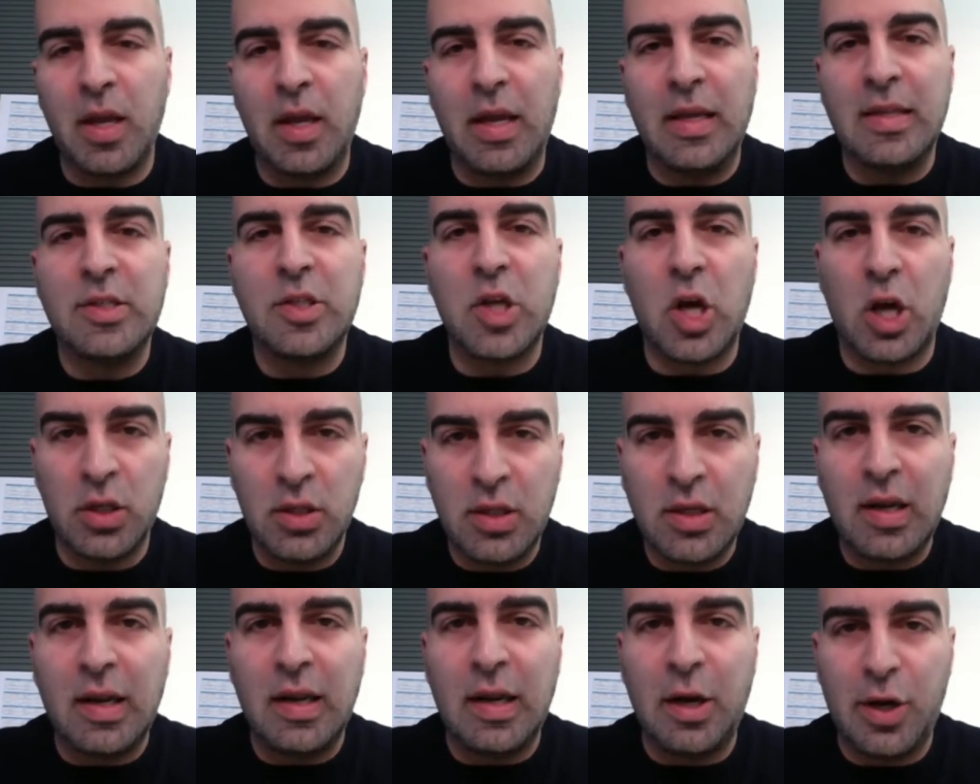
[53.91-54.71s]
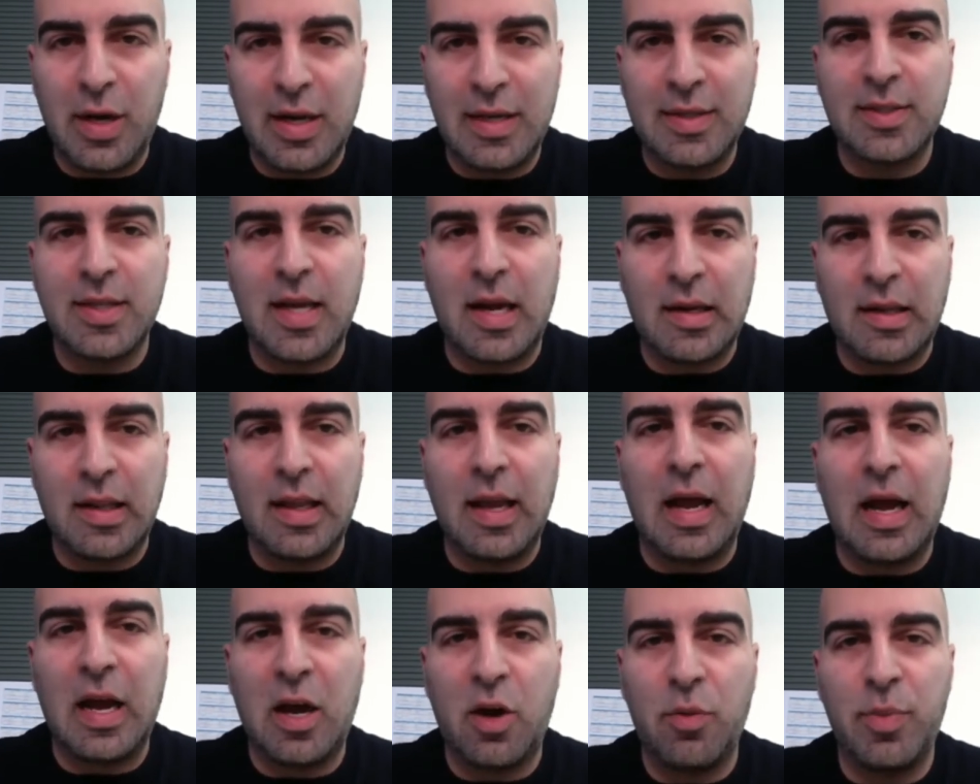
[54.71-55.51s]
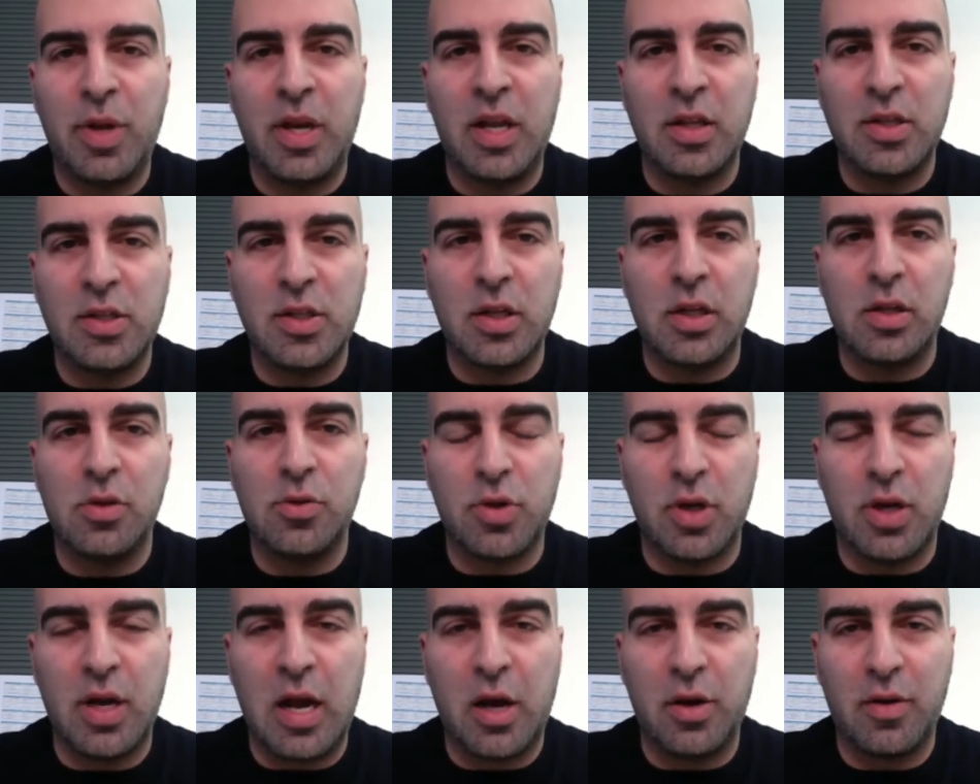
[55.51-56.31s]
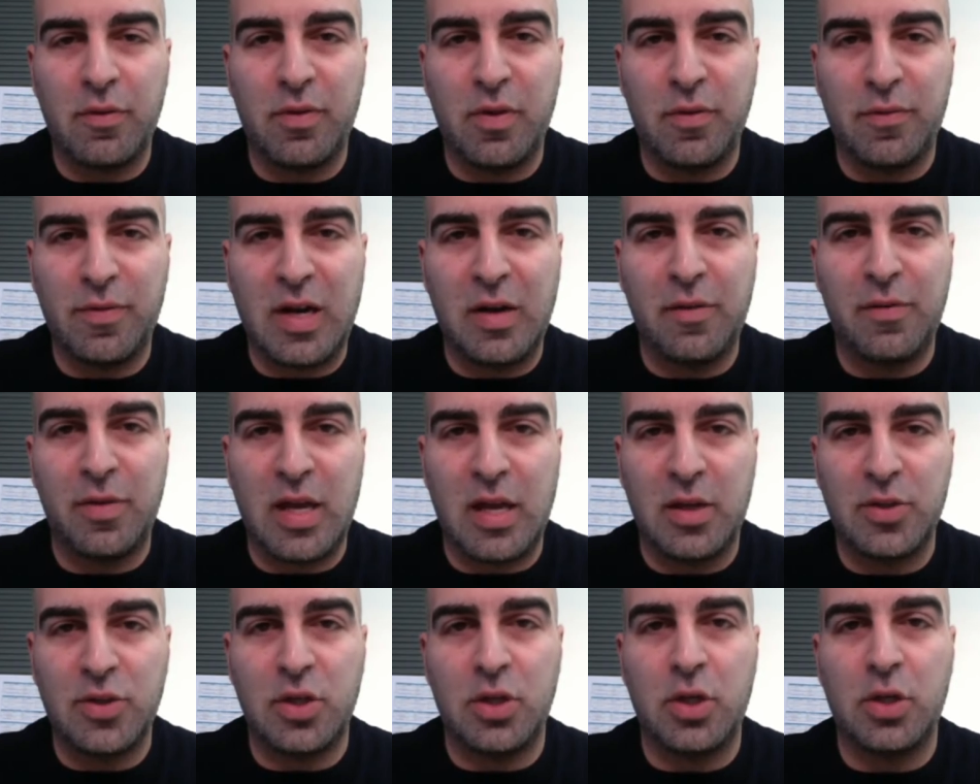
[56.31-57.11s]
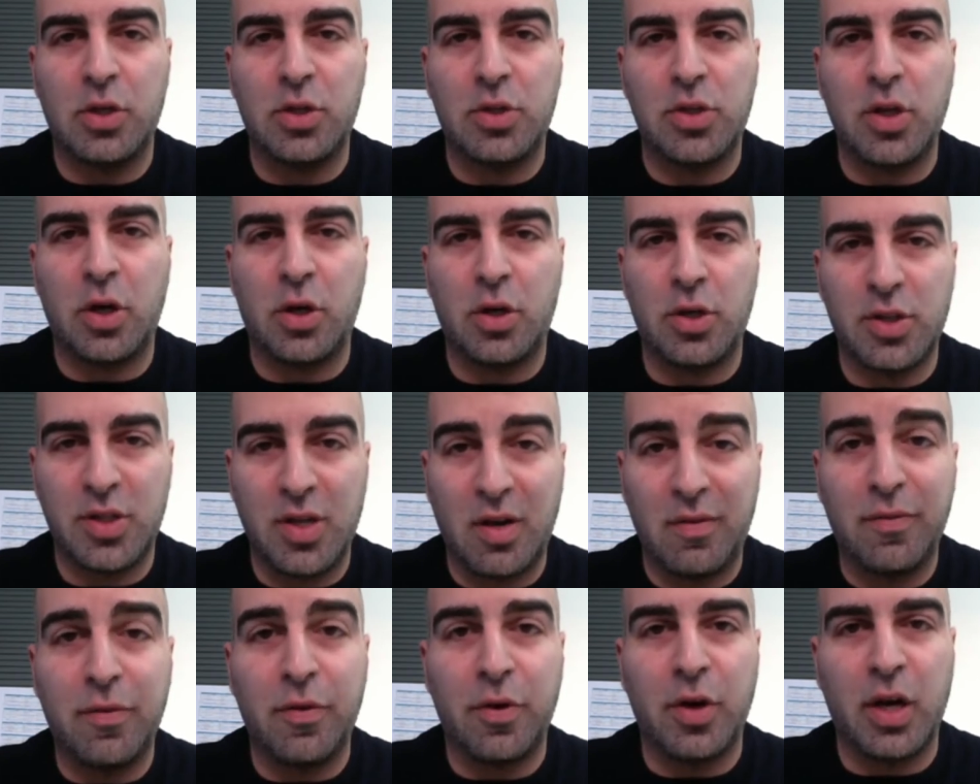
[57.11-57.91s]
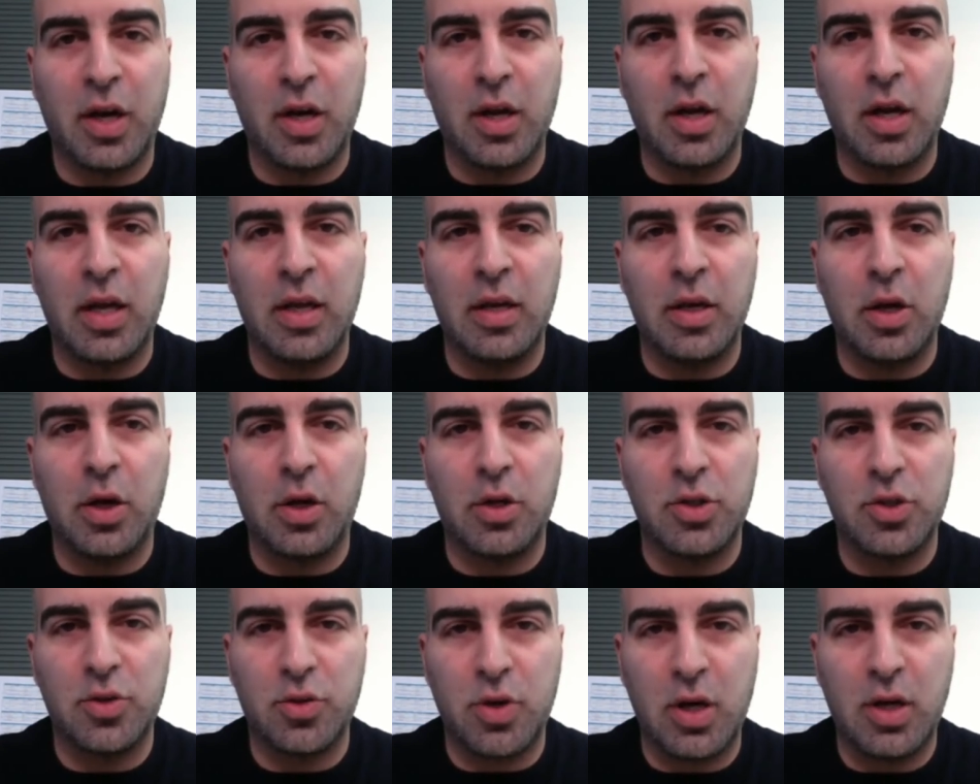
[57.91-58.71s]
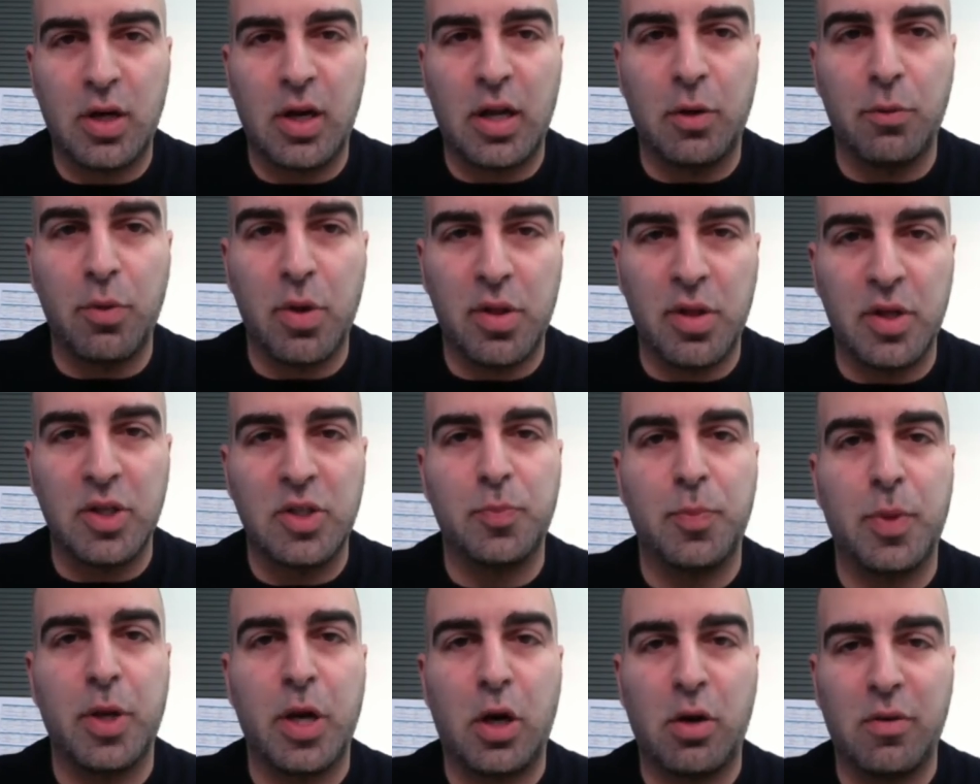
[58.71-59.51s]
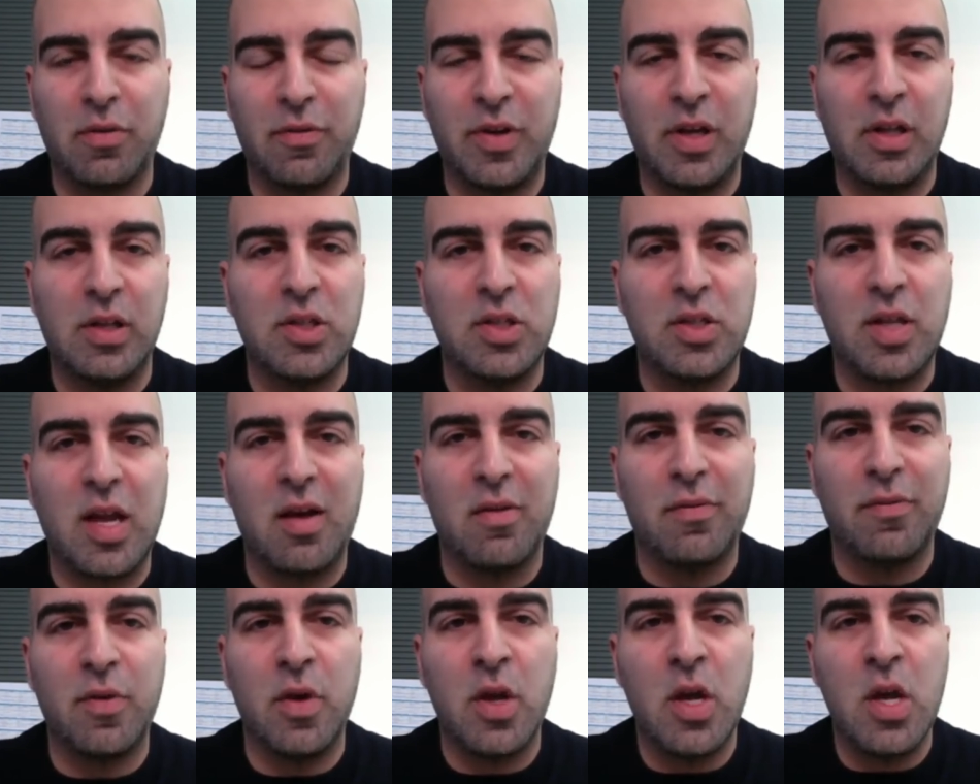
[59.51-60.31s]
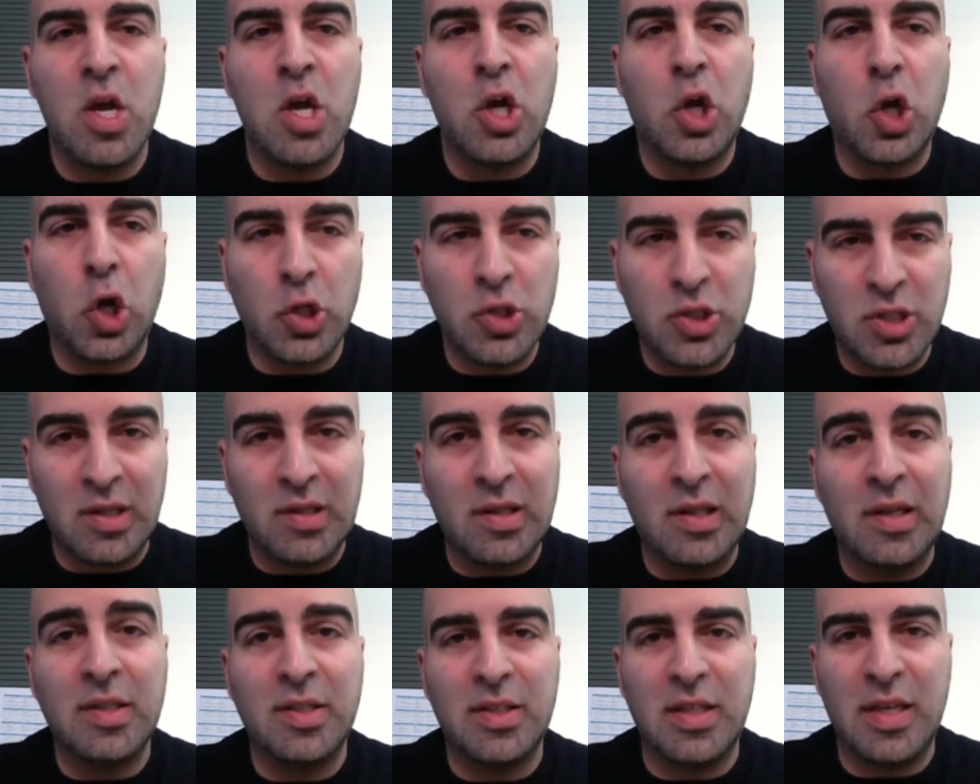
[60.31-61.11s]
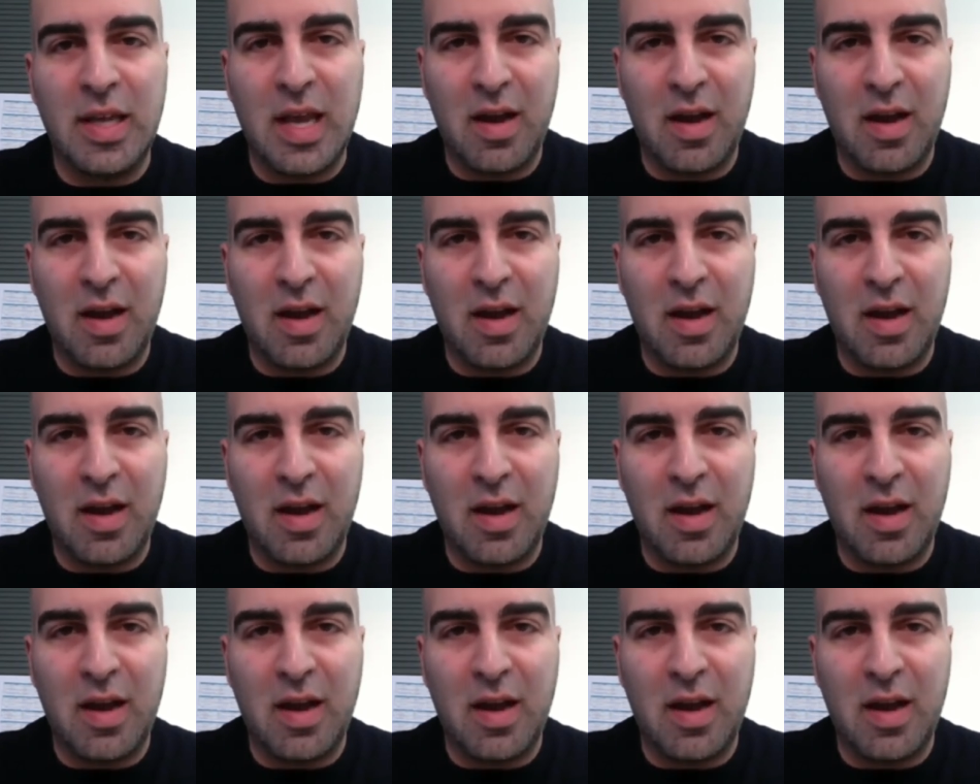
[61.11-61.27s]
It's unclear exactly how many children out of the 5,000 are suffering and are struggling with this, but our field staff constantly